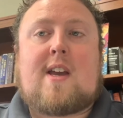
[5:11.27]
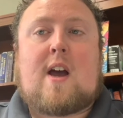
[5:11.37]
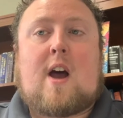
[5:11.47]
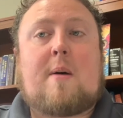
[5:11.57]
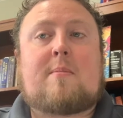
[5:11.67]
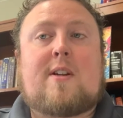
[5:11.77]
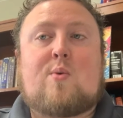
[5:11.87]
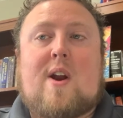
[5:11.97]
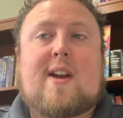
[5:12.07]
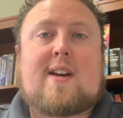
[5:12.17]
humbly
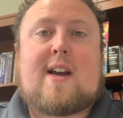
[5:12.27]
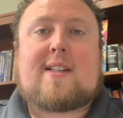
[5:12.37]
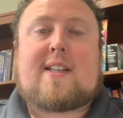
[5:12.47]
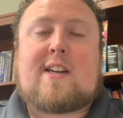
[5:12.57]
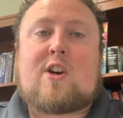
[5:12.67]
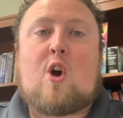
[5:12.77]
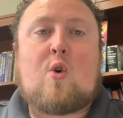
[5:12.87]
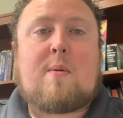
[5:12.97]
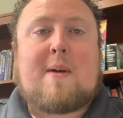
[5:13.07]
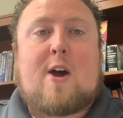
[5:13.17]
recognize that
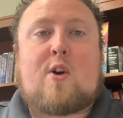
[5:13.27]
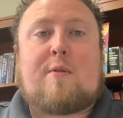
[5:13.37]
no amount